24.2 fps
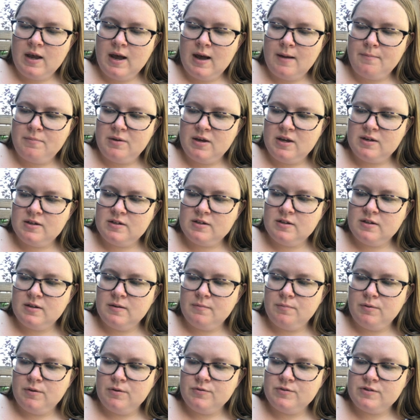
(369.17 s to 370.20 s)
up into the
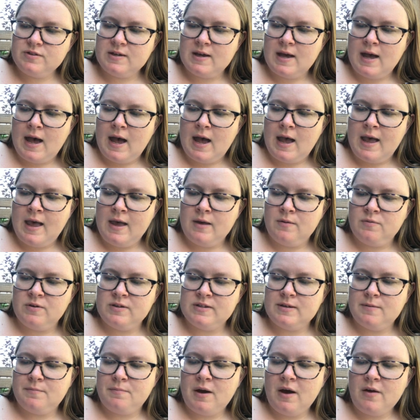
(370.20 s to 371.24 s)
blue sky and
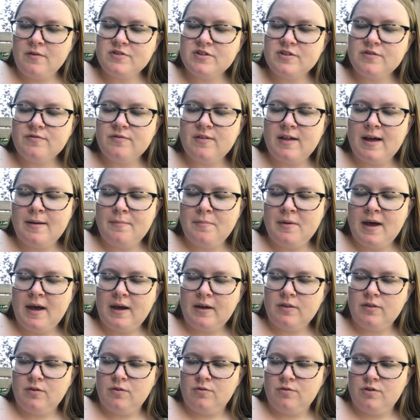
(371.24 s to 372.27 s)
was about to fly
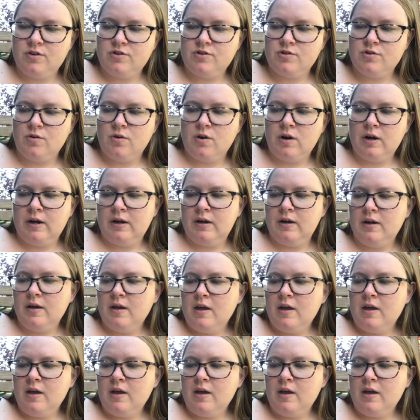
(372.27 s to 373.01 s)
back through the door.